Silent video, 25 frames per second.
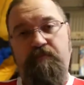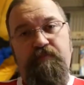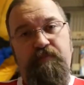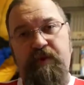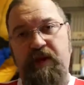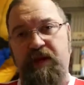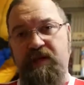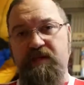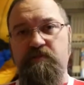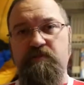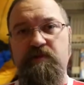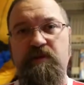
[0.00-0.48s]

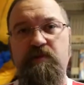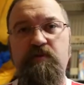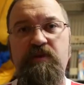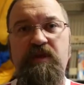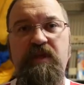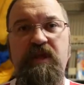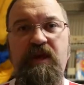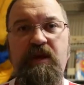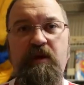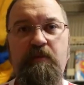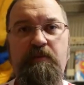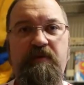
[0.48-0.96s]
possibly
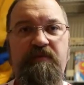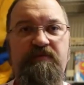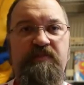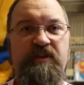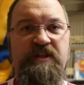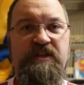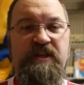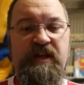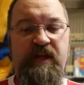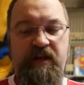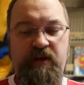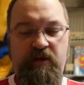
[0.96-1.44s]
with the help of
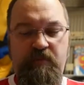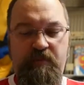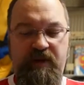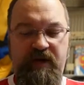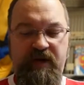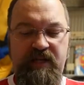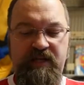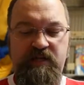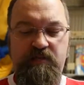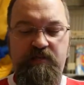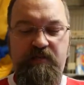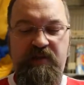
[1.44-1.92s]
the
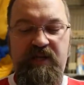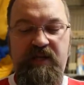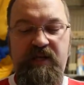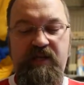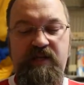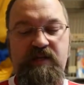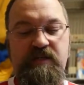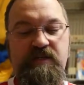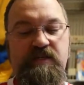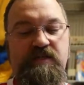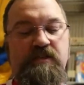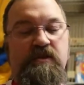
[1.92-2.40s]
Dinobots,
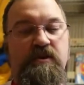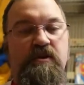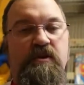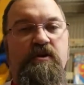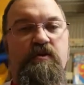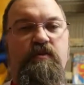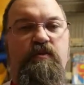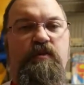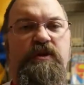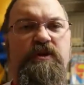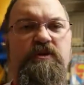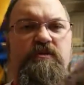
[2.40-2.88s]
because
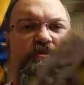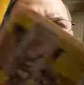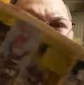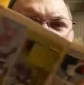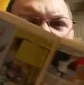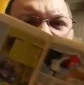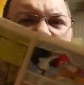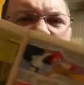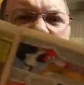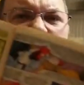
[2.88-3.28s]
we do see